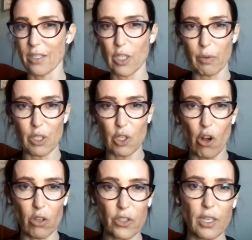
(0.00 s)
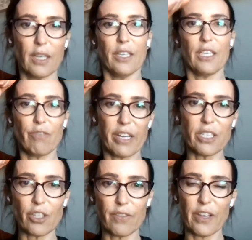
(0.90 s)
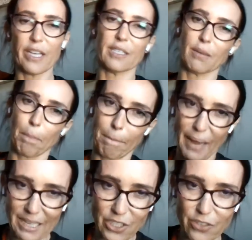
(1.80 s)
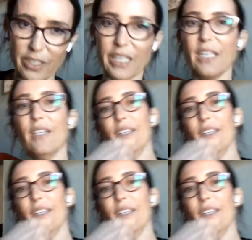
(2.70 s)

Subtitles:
So assault, you raise your fist, battery,